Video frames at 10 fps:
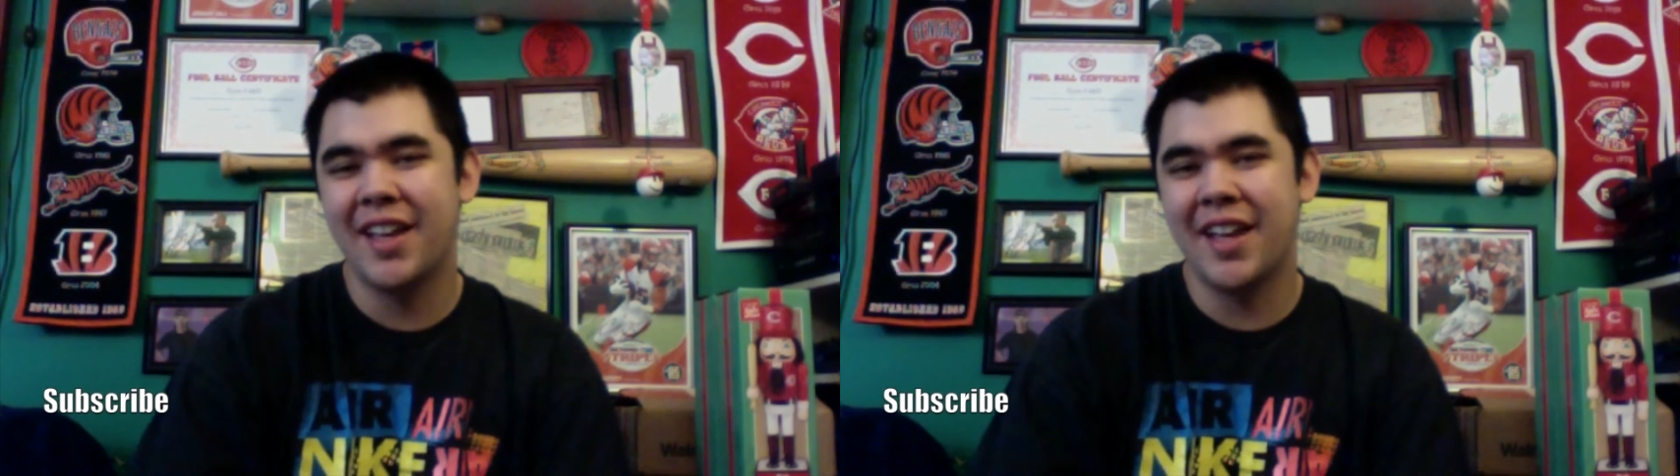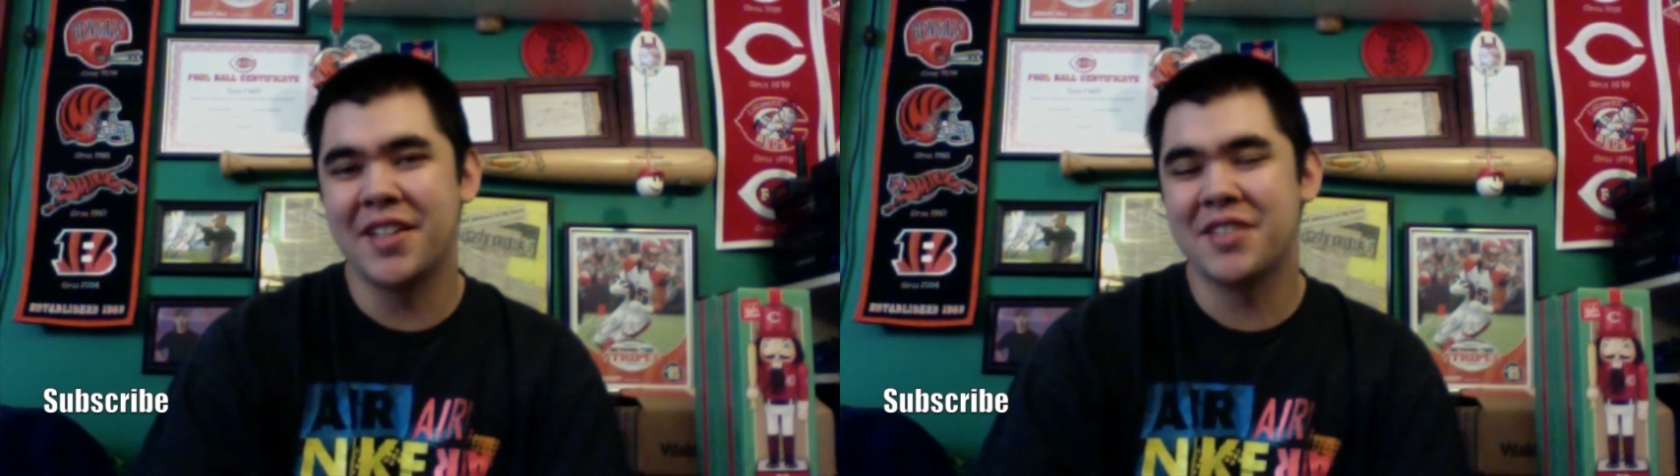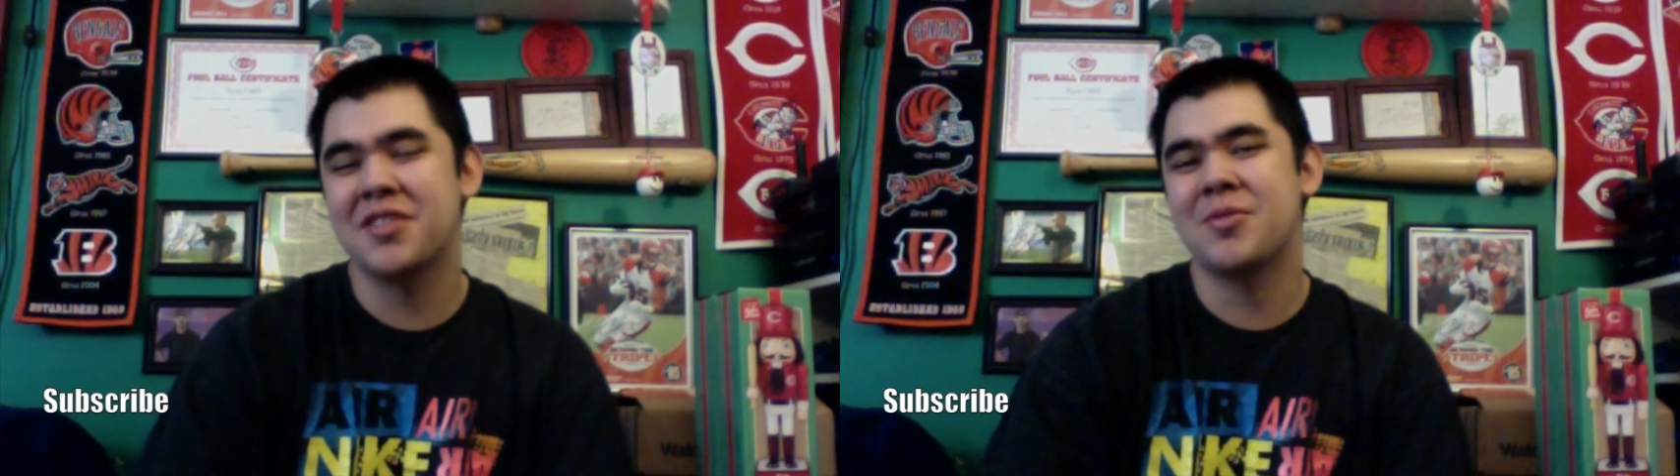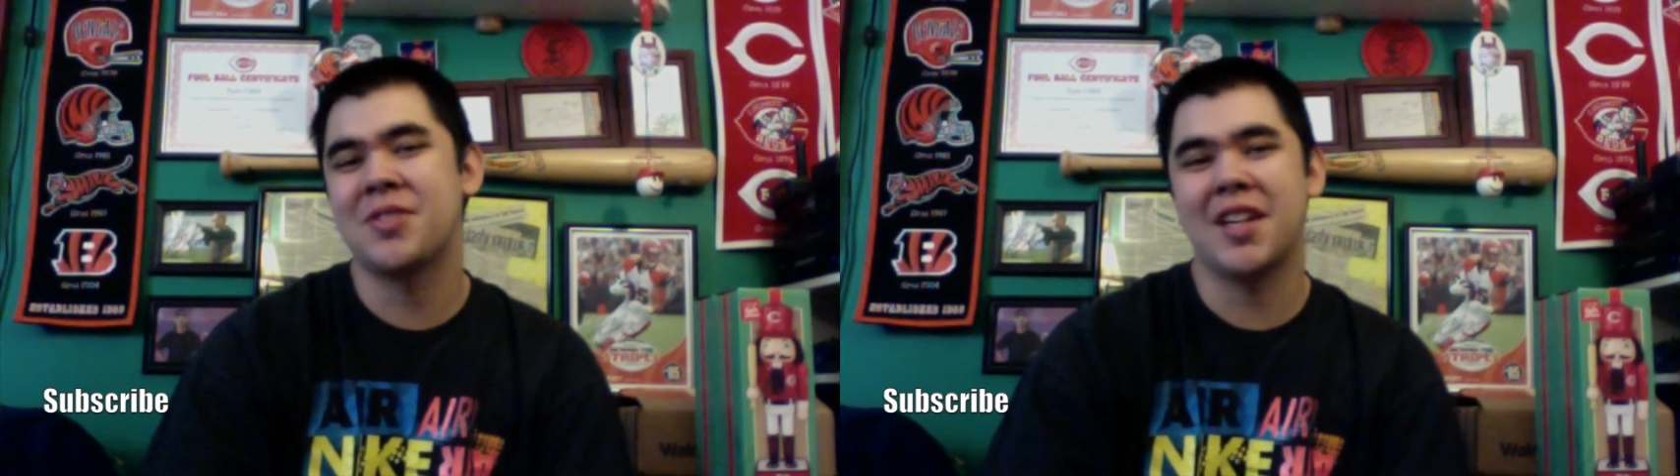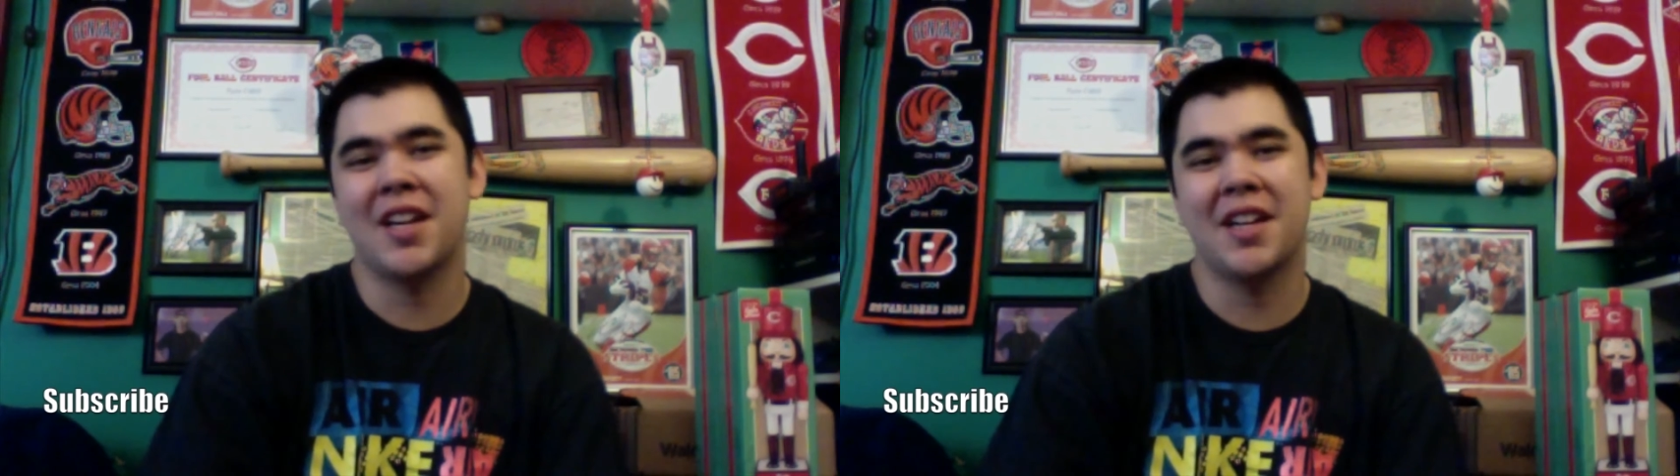And it's
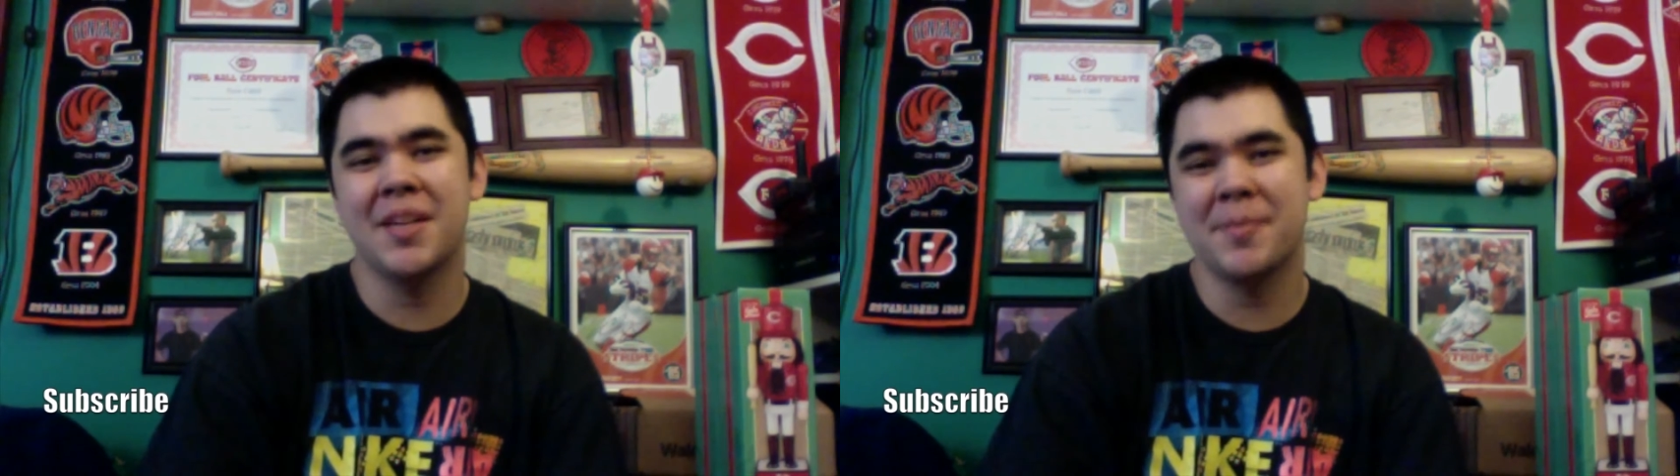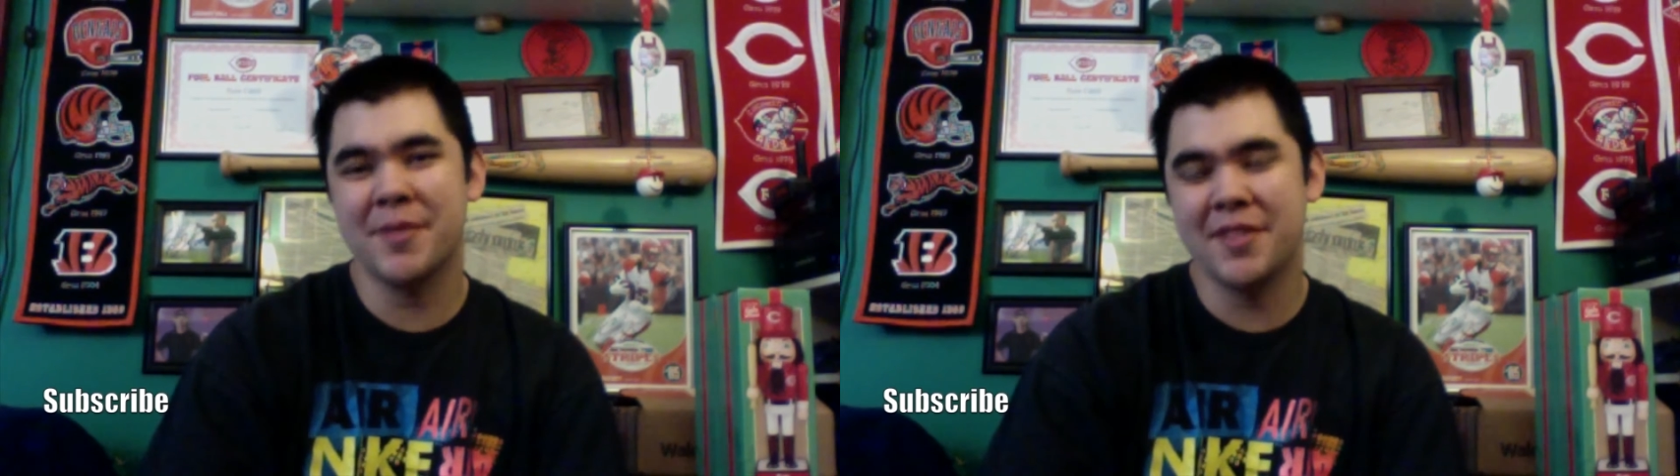Christmas, I got a couple